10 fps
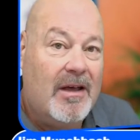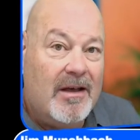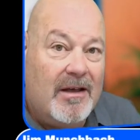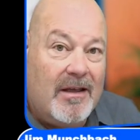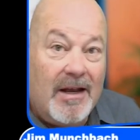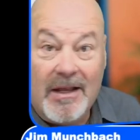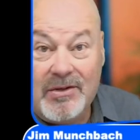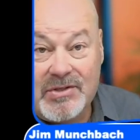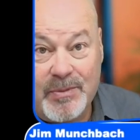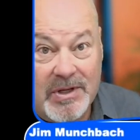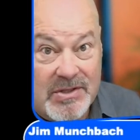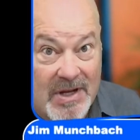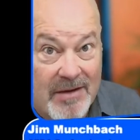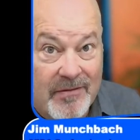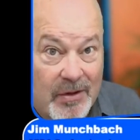And I used to be a
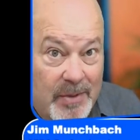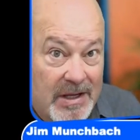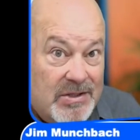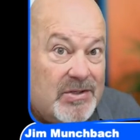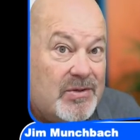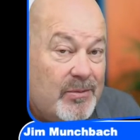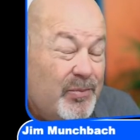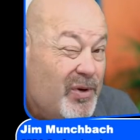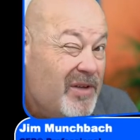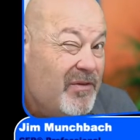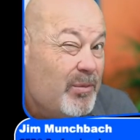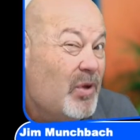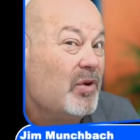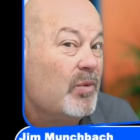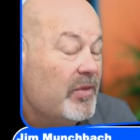State Farm agent, so I'm pretty
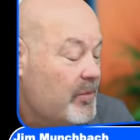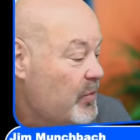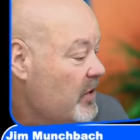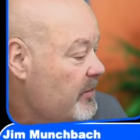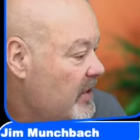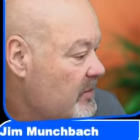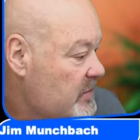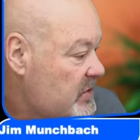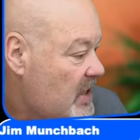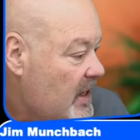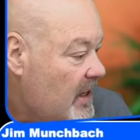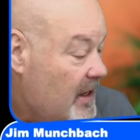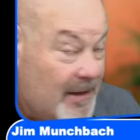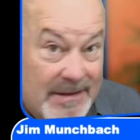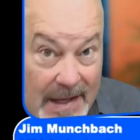familiar with the premiums
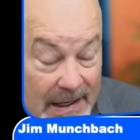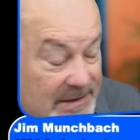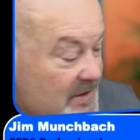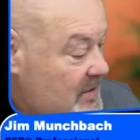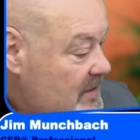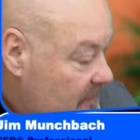in Texas.